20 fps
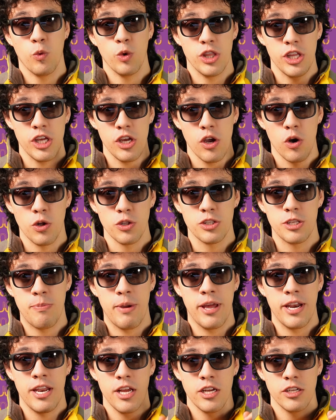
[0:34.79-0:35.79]
with the
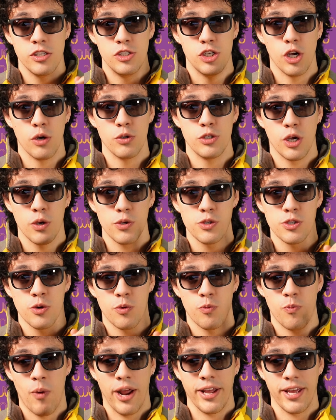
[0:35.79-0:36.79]
ultimate JoJo's
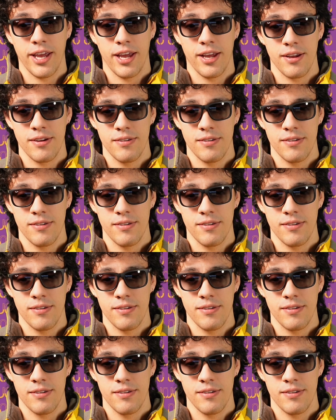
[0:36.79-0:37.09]
ranking.